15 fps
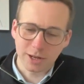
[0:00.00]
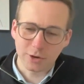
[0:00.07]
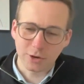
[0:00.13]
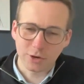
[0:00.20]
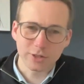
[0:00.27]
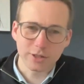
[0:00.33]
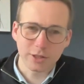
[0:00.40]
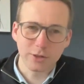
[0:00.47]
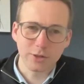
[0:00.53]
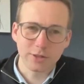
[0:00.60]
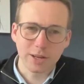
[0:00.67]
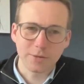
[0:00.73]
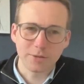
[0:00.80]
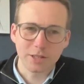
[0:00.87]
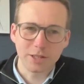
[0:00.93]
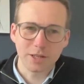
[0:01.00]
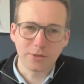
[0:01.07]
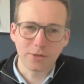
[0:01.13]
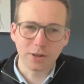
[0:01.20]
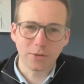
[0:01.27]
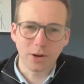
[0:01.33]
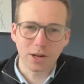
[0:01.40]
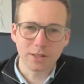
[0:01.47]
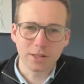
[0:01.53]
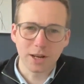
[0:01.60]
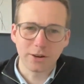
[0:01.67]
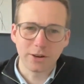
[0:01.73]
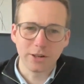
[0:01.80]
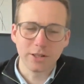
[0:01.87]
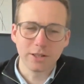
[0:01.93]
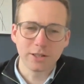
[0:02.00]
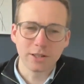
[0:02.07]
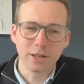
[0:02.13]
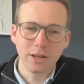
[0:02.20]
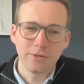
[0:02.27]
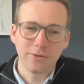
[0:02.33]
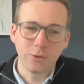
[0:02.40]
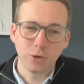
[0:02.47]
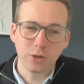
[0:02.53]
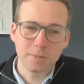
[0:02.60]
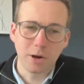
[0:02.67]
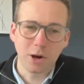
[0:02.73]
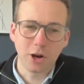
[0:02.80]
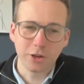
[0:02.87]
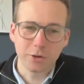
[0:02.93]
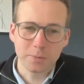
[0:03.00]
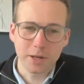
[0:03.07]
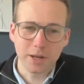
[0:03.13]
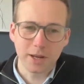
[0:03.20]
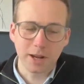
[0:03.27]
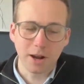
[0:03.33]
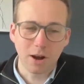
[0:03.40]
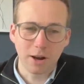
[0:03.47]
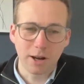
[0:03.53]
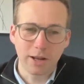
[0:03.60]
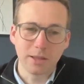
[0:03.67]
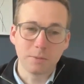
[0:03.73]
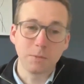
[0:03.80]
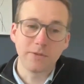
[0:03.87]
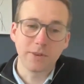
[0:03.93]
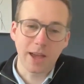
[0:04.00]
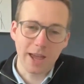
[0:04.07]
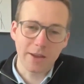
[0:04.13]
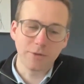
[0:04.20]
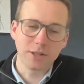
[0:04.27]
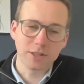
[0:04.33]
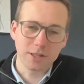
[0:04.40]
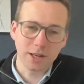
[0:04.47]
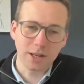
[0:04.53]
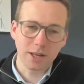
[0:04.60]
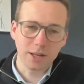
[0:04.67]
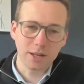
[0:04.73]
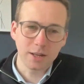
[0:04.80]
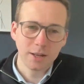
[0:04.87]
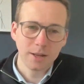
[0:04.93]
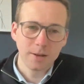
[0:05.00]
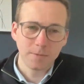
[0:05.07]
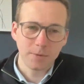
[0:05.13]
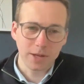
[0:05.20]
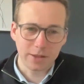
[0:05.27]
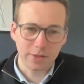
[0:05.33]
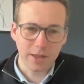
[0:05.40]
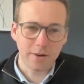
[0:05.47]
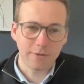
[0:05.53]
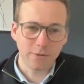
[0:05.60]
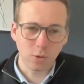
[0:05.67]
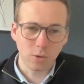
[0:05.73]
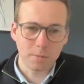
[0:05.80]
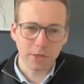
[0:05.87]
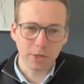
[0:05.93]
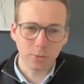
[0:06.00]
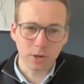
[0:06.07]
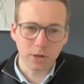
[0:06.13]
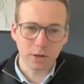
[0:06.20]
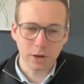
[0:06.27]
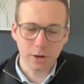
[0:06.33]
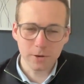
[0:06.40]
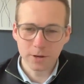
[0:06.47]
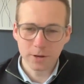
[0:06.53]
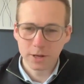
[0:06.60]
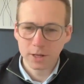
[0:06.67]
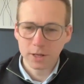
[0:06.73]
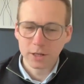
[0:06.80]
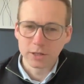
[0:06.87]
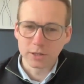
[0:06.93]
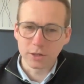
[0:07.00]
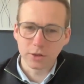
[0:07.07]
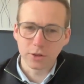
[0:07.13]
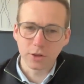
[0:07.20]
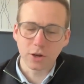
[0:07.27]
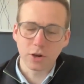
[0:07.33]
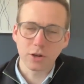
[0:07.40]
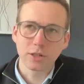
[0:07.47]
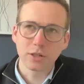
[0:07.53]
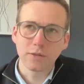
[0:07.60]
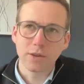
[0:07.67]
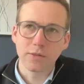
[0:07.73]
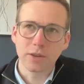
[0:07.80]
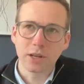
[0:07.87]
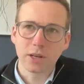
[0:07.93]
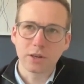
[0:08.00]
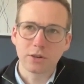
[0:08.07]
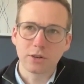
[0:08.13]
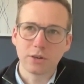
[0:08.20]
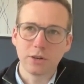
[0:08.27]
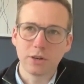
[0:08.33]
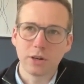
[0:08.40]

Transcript: across those 70 different advice areas for demand being higher than we've ever seen in that 4-month window. So the cost of living,